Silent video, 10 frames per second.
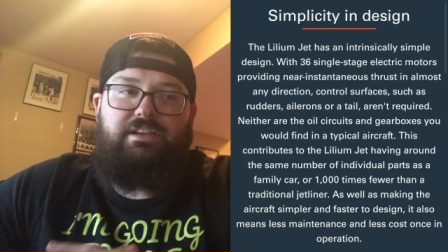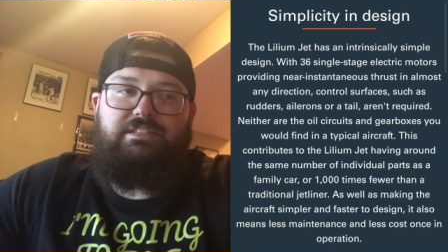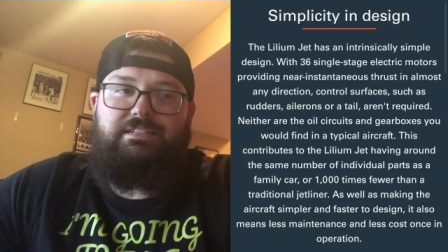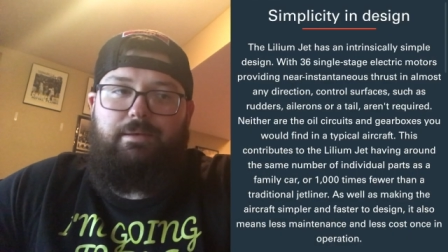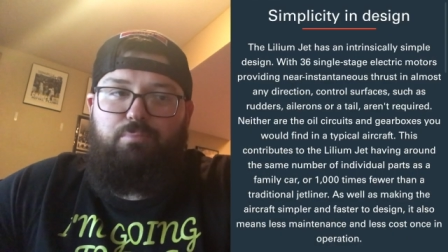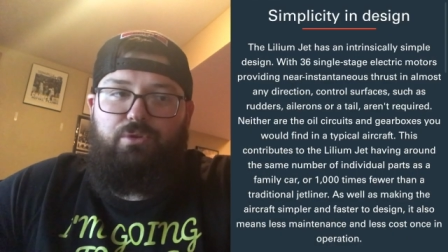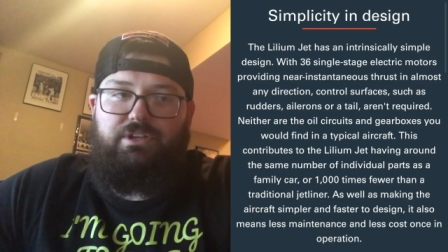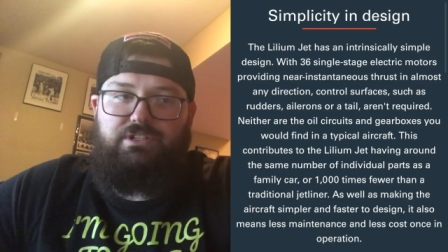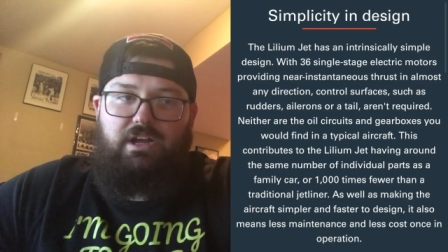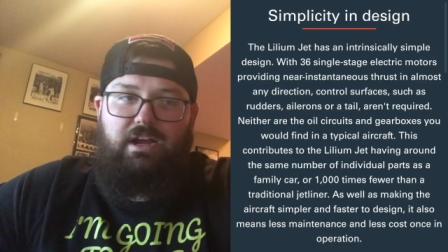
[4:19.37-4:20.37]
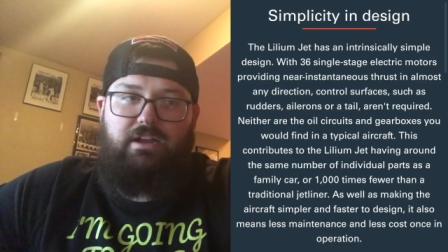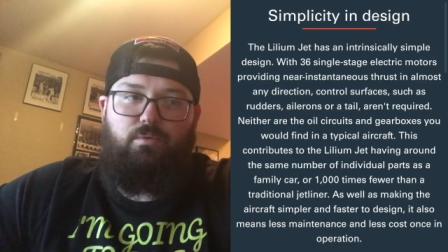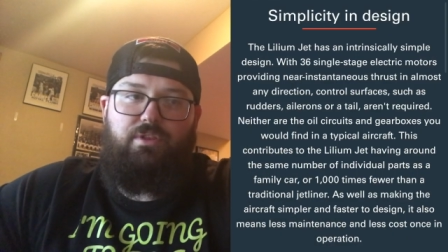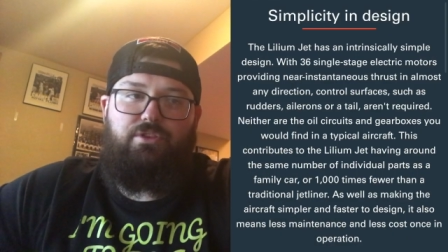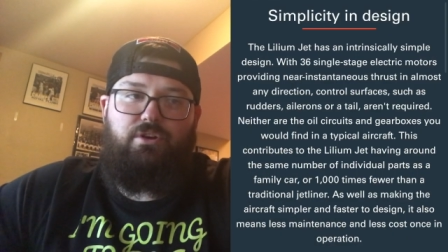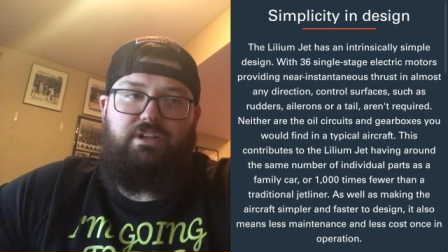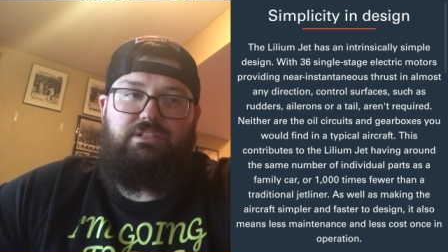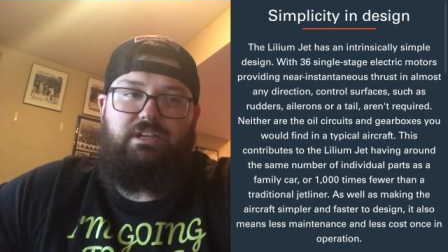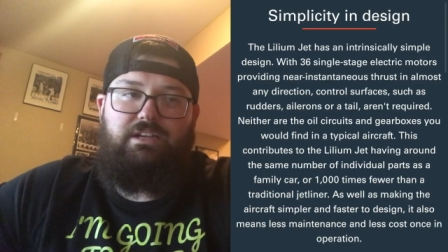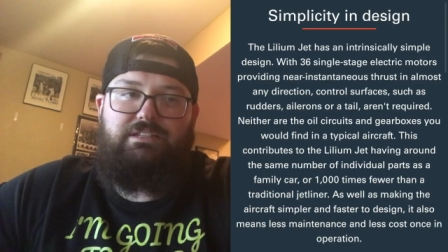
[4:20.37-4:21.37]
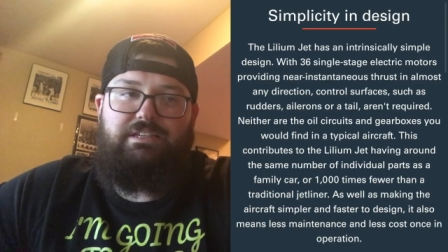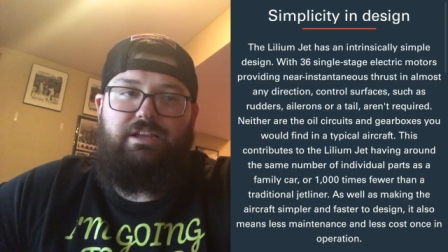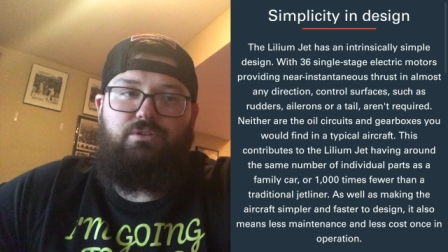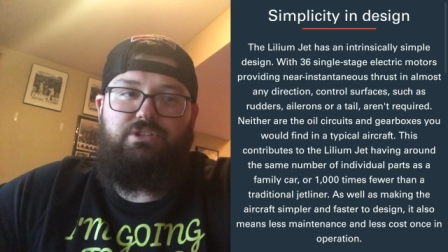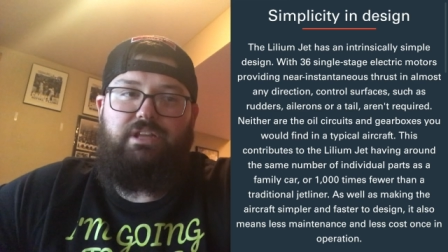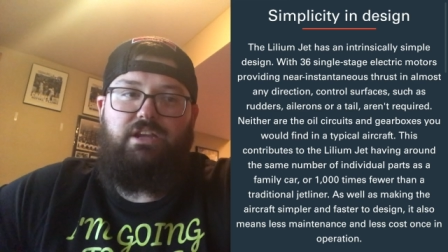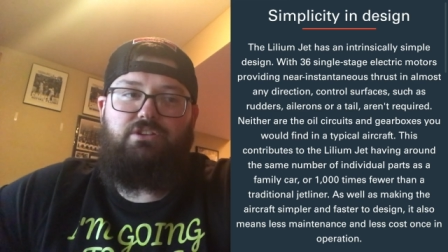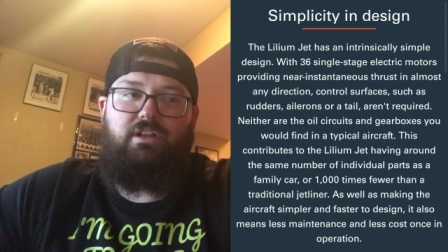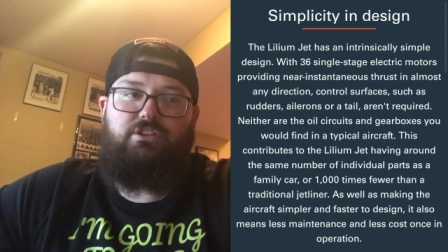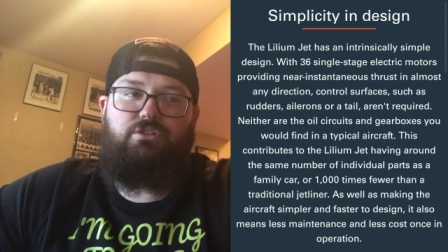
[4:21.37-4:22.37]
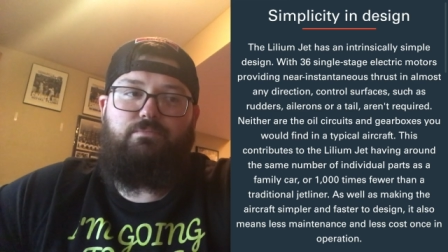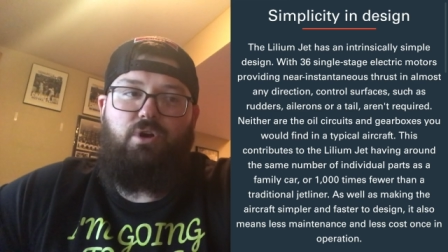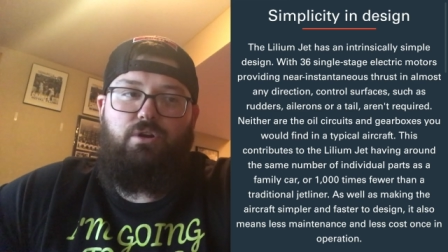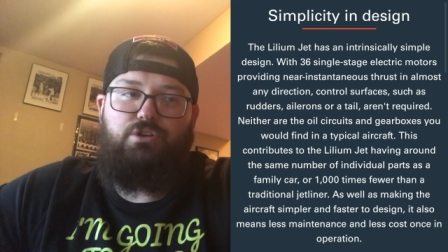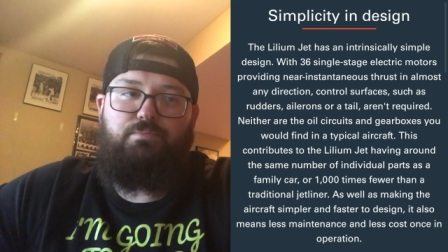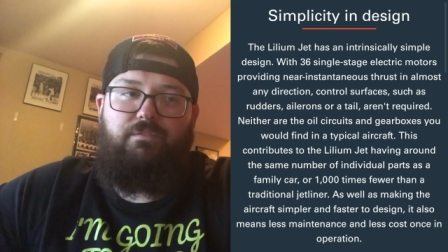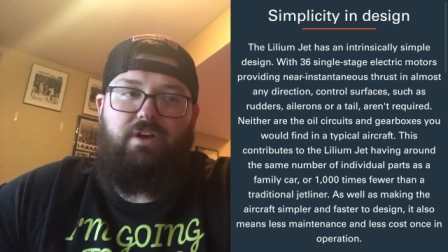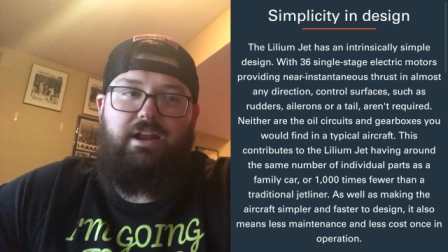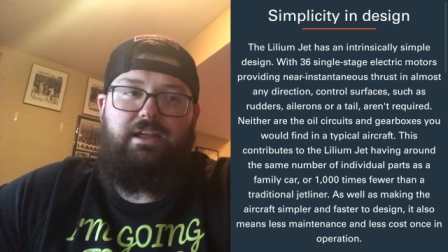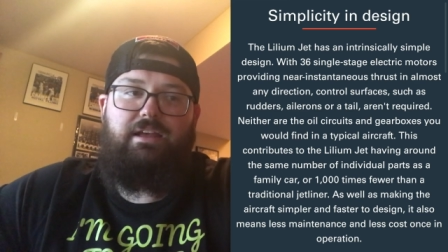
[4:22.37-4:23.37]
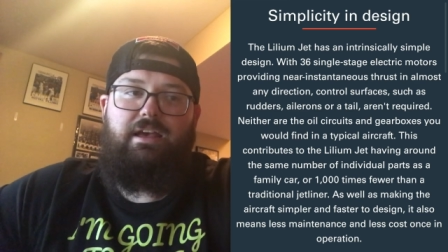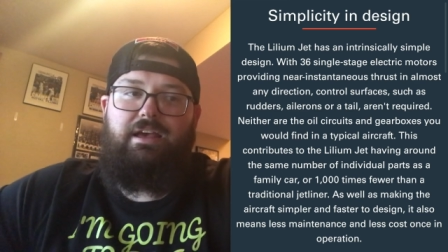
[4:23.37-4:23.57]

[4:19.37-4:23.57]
simple design with 36 single-stage electric motors providing